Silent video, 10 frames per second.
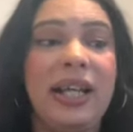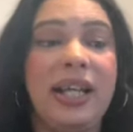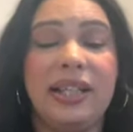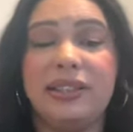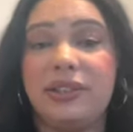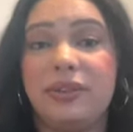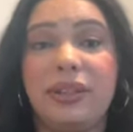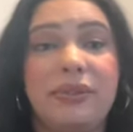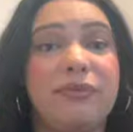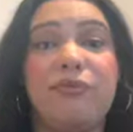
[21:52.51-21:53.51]
is
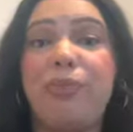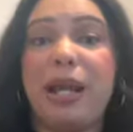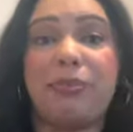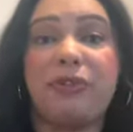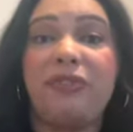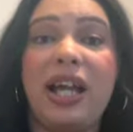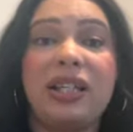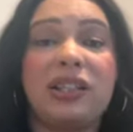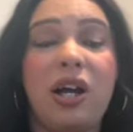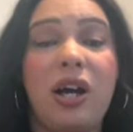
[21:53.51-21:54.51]
doing paper
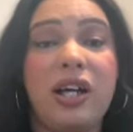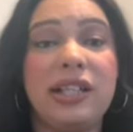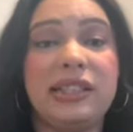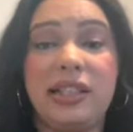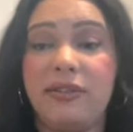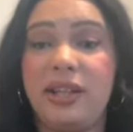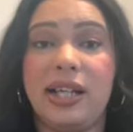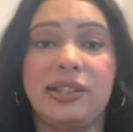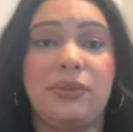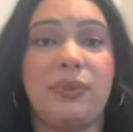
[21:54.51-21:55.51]
flashcards, if
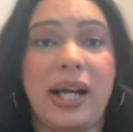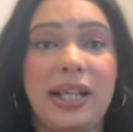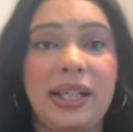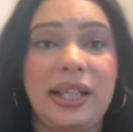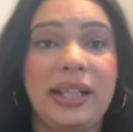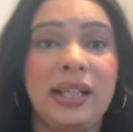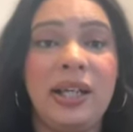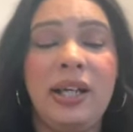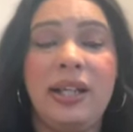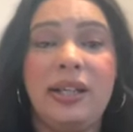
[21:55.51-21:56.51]
that's writing
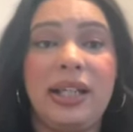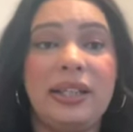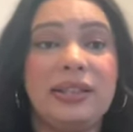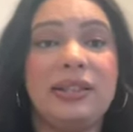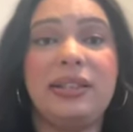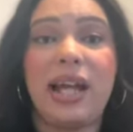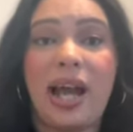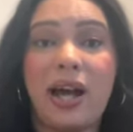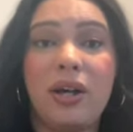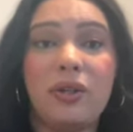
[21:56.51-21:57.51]
things
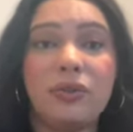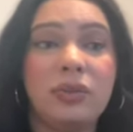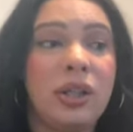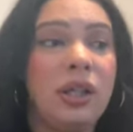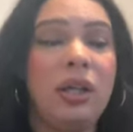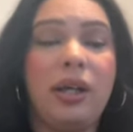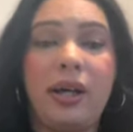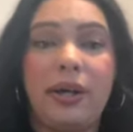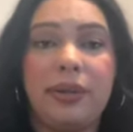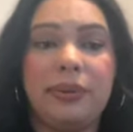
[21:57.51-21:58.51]
down,
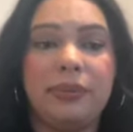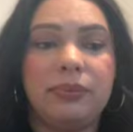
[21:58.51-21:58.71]
I